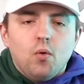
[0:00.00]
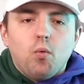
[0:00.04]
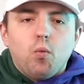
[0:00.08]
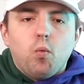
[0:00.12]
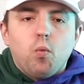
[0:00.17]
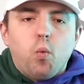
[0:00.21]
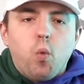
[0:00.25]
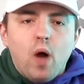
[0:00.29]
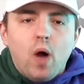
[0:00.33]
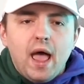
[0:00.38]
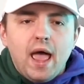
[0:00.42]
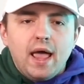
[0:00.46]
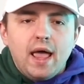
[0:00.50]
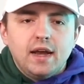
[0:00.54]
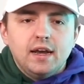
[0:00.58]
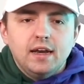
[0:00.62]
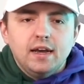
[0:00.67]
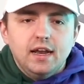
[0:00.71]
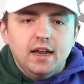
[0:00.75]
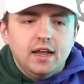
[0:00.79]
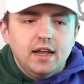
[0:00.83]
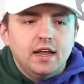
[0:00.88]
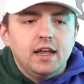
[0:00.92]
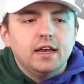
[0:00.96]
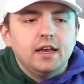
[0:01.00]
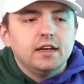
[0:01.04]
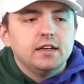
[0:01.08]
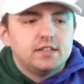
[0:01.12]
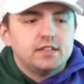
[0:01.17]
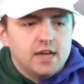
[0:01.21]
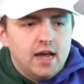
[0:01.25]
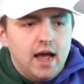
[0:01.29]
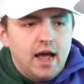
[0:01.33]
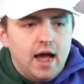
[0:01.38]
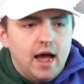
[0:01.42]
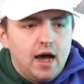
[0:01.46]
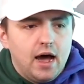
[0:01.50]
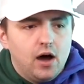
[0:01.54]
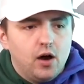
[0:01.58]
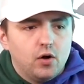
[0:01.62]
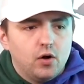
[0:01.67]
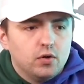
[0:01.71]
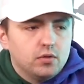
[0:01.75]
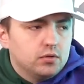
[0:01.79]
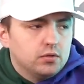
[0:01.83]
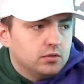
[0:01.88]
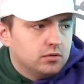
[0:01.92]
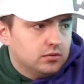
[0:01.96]
When in
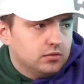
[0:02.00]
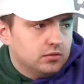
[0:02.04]
doubt,